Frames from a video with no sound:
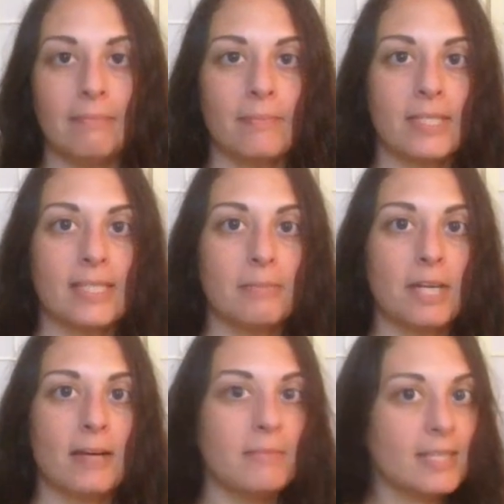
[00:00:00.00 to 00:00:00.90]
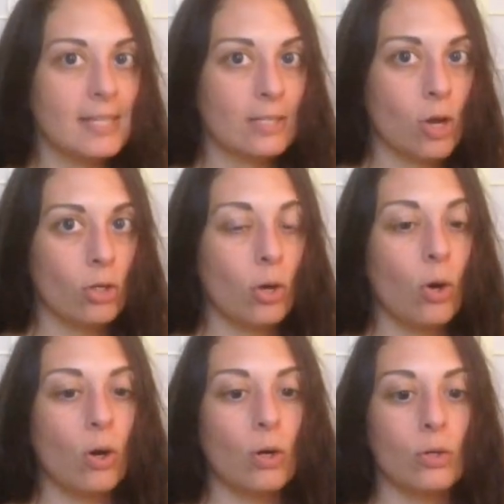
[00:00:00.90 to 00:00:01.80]
Sometimes it is called
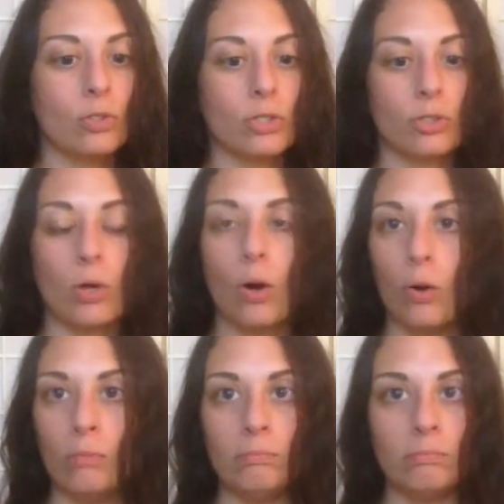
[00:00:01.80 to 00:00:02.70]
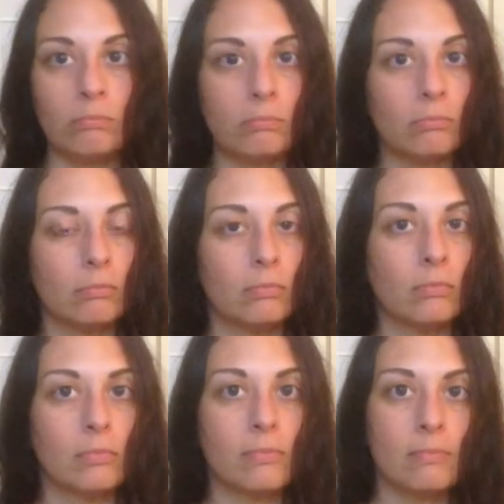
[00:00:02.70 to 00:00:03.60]
just Om.
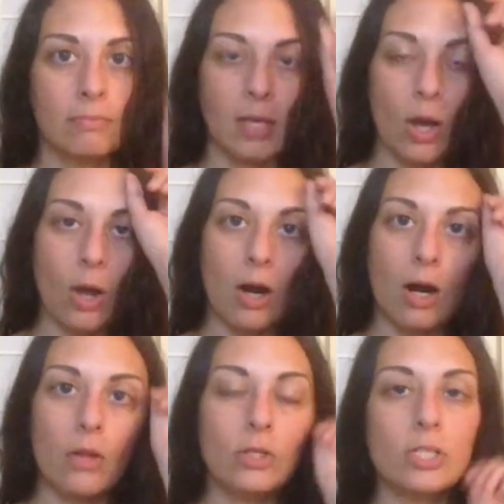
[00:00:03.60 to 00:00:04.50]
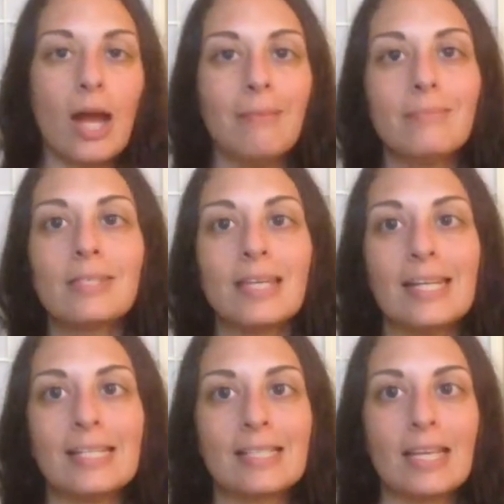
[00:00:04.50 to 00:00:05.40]
Other times it
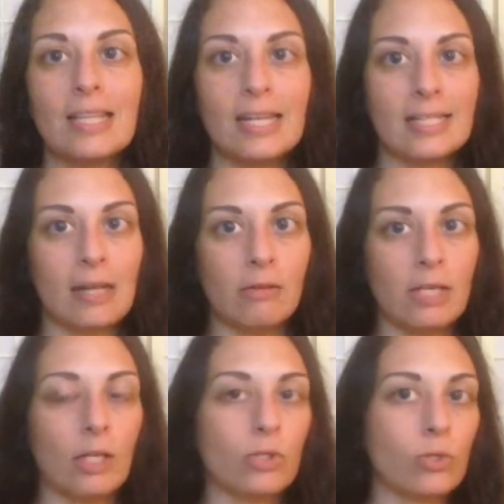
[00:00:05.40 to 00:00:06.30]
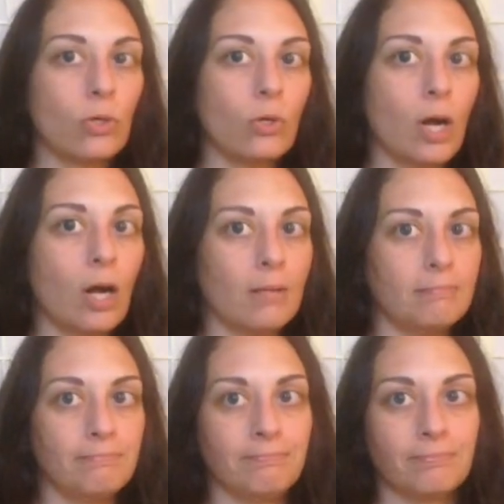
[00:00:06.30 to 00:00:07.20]
is said that it sounds like a so
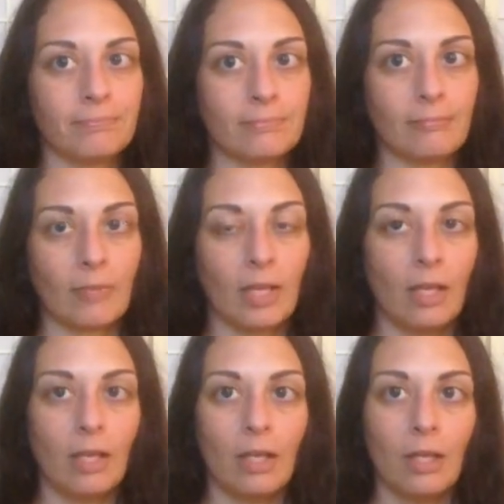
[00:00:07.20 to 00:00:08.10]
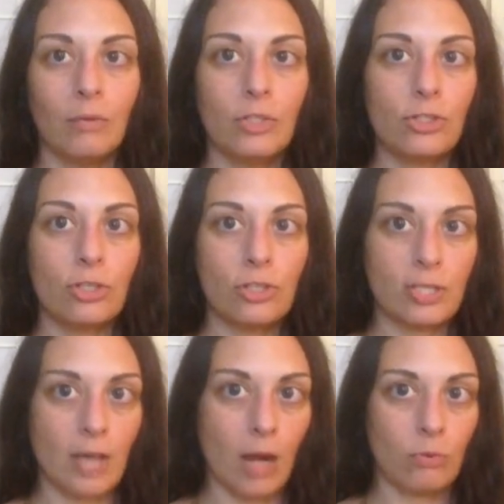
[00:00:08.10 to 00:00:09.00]
hum, which is just a
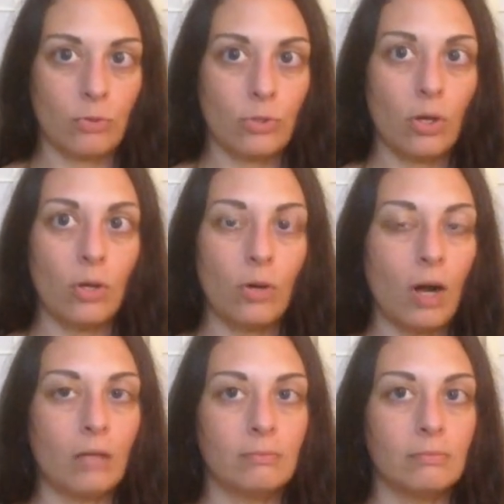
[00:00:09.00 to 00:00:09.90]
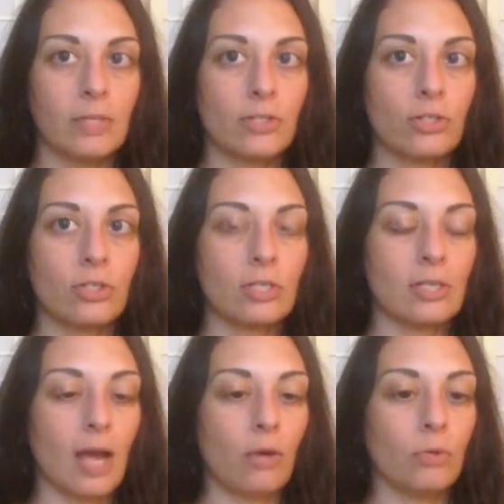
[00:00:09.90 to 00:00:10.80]
sound. So hum is just a
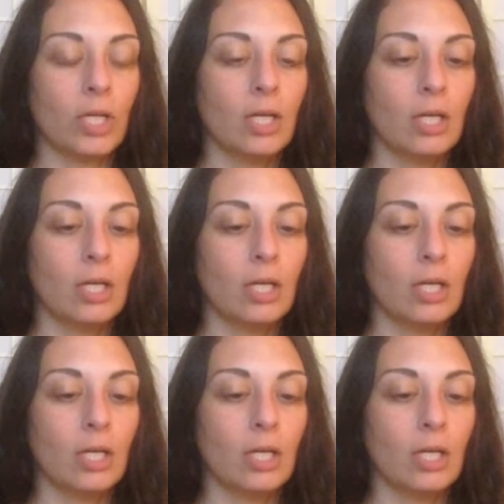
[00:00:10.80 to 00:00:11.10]
sound.